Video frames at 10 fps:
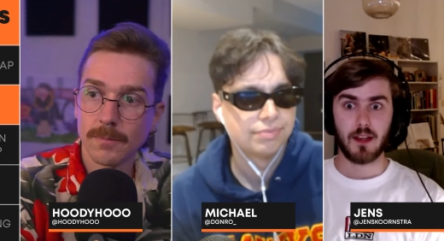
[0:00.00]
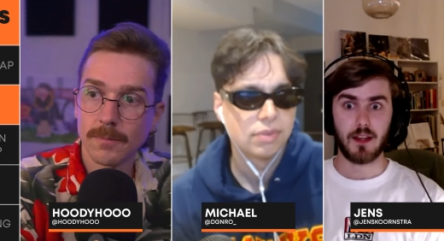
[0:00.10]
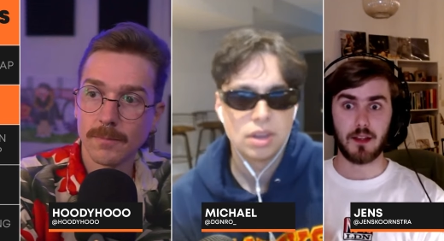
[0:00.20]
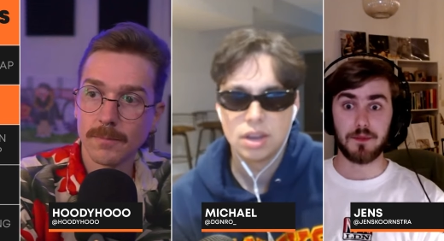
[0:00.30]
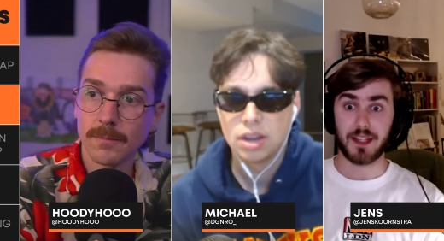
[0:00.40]
Speaker 1: Uh,
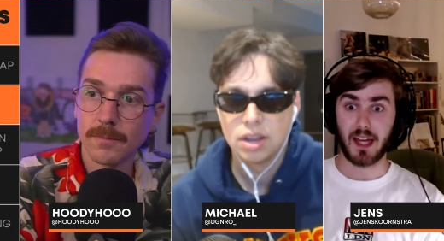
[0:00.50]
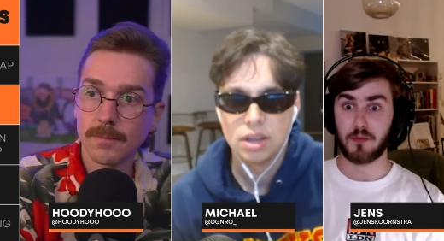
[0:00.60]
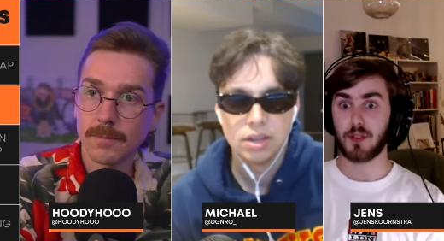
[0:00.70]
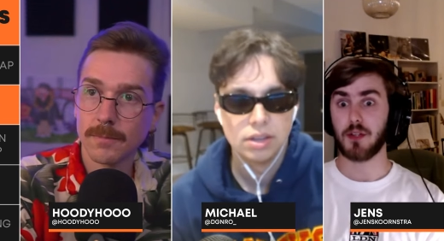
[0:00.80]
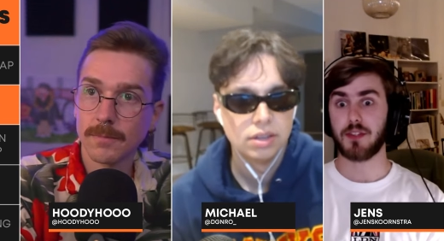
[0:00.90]
um, they
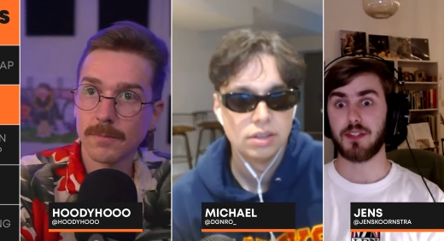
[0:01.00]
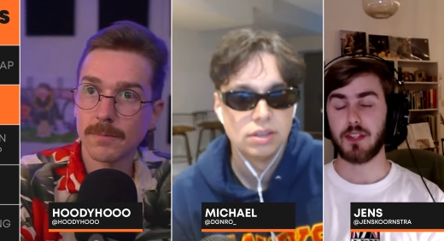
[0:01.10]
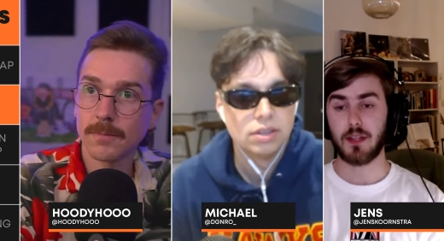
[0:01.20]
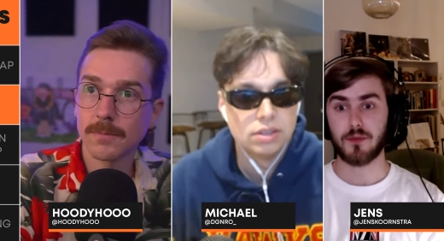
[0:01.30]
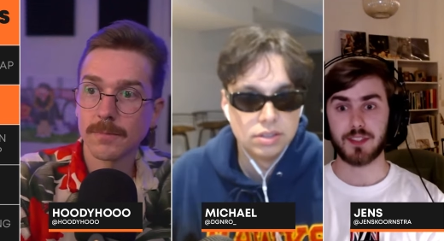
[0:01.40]
have gotten
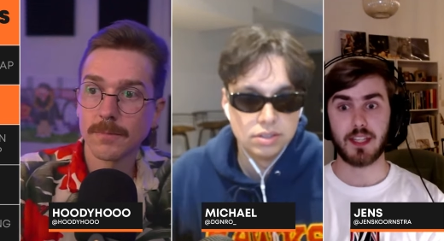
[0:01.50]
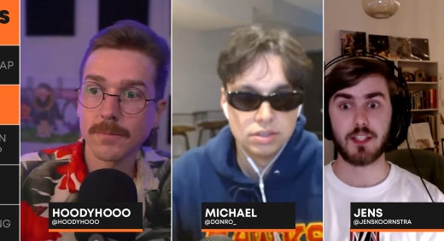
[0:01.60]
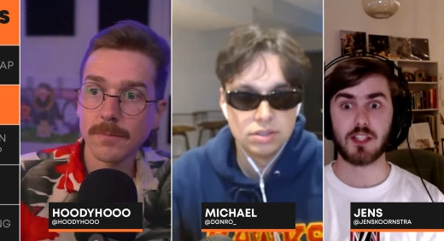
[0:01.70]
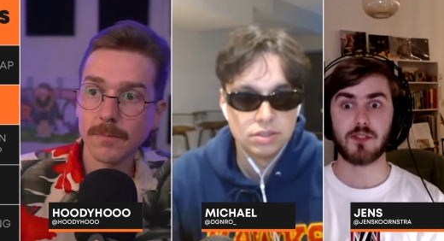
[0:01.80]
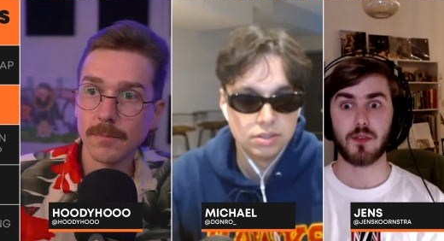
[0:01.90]

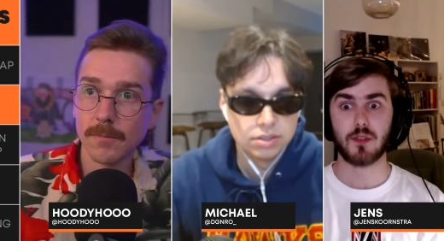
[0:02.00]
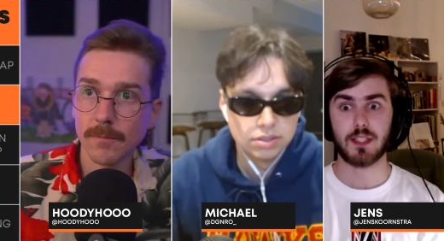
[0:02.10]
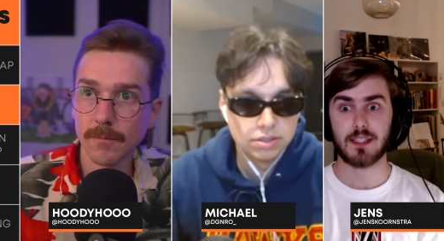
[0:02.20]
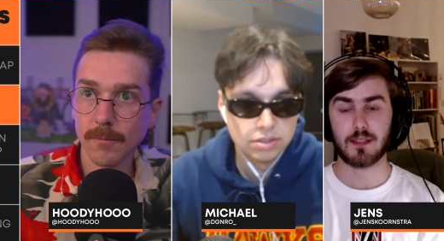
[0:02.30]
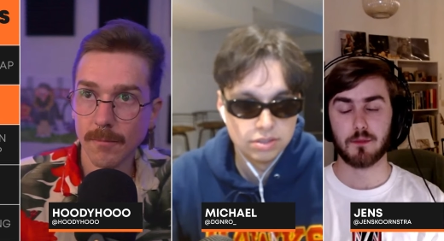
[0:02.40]
invitations for
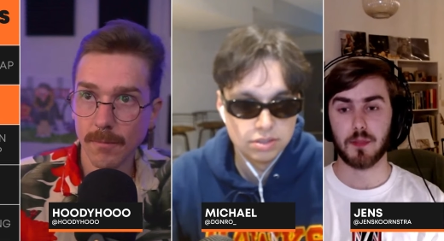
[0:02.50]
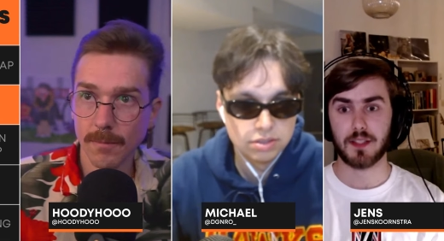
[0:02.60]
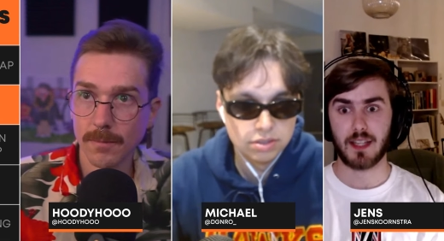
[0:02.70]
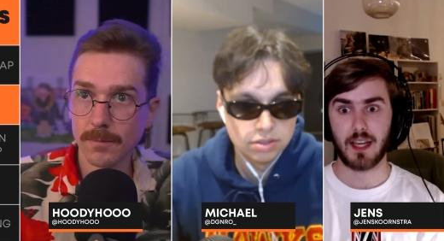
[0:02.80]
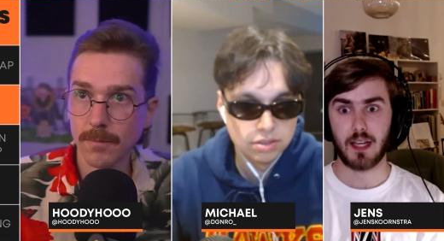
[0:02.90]
it,
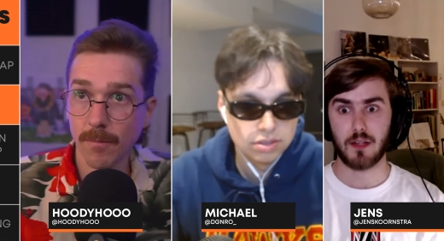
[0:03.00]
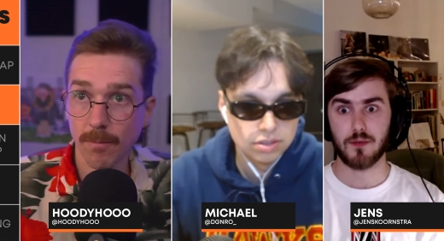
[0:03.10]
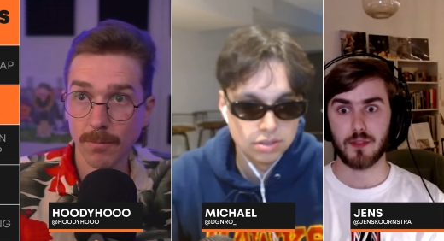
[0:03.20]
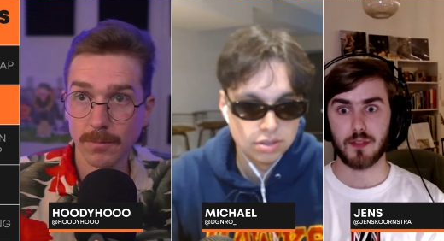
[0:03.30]
but have